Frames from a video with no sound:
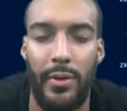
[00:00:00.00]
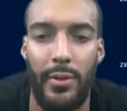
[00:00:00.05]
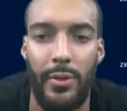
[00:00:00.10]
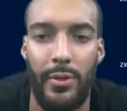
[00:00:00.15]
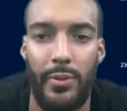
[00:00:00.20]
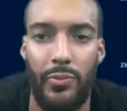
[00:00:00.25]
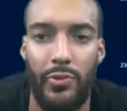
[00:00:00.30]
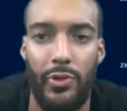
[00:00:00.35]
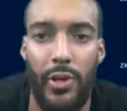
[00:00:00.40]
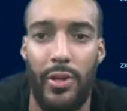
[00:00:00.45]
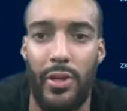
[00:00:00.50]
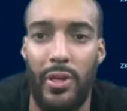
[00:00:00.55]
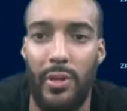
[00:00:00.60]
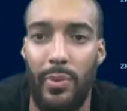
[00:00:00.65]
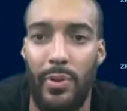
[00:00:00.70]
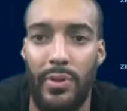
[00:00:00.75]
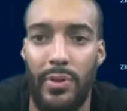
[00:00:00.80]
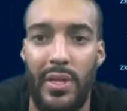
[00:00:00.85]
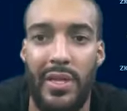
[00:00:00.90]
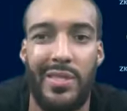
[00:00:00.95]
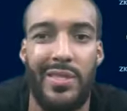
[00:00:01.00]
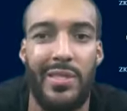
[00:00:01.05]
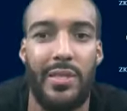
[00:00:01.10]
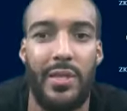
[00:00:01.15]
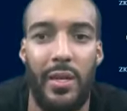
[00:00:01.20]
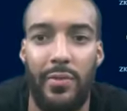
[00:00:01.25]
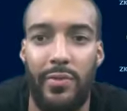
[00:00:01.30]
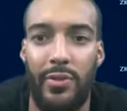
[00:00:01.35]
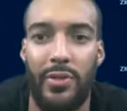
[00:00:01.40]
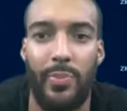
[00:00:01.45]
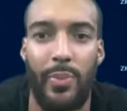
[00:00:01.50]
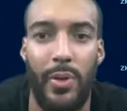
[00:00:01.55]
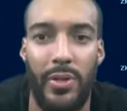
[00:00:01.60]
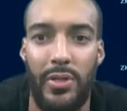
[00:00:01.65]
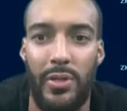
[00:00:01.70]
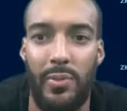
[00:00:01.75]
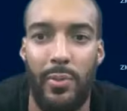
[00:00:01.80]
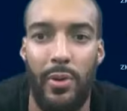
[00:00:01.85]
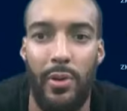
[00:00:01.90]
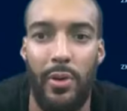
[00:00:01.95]
try to keep us as safe as
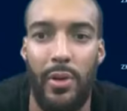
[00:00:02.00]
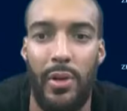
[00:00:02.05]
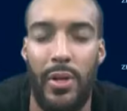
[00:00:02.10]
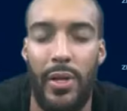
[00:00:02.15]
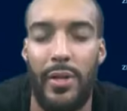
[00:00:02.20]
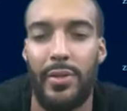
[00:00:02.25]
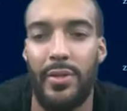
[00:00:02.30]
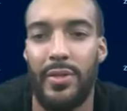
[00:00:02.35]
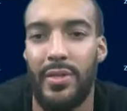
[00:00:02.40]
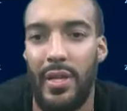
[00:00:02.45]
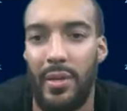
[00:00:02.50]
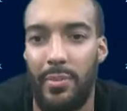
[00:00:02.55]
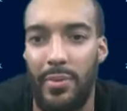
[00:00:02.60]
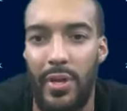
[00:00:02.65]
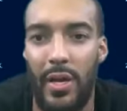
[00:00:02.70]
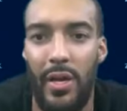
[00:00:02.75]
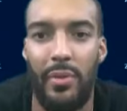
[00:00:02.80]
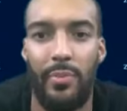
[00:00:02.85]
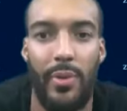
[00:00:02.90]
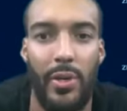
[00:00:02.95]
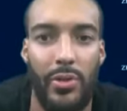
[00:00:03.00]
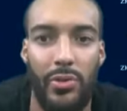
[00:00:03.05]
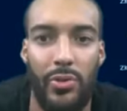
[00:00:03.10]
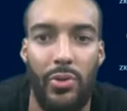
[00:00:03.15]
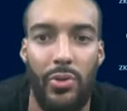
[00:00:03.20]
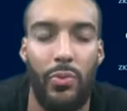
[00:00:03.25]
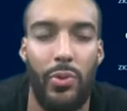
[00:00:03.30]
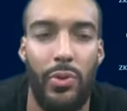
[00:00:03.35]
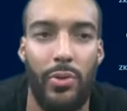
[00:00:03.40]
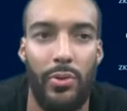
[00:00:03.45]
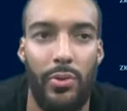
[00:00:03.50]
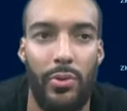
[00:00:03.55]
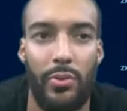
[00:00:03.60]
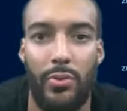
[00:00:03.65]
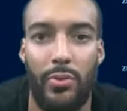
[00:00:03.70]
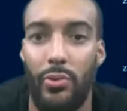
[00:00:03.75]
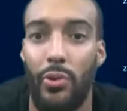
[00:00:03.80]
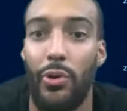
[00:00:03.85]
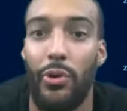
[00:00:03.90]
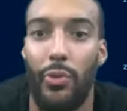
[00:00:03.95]
possible, and at the same time make sure we don't
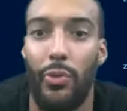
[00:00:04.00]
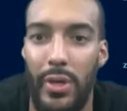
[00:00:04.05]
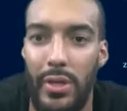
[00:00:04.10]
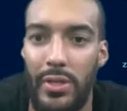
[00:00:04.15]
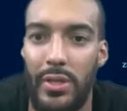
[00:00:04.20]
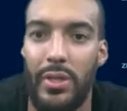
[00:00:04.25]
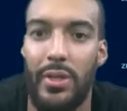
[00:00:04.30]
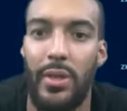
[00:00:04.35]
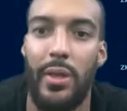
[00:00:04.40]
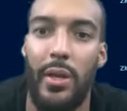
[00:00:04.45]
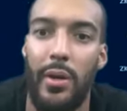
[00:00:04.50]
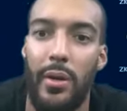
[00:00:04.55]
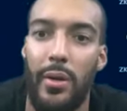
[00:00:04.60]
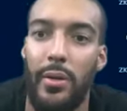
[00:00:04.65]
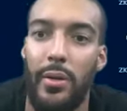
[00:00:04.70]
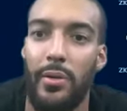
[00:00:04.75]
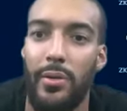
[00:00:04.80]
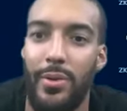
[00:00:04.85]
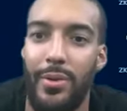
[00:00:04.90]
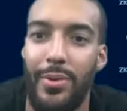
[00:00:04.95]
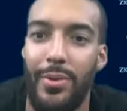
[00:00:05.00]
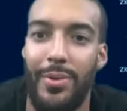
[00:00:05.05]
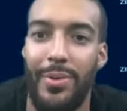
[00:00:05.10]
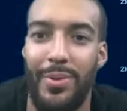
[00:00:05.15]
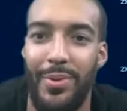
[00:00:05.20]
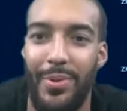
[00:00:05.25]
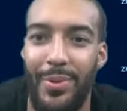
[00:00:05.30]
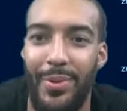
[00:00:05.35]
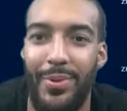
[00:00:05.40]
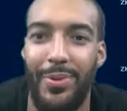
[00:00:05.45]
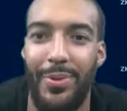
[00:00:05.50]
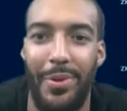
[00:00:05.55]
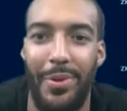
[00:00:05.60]
go crazy in there, you know.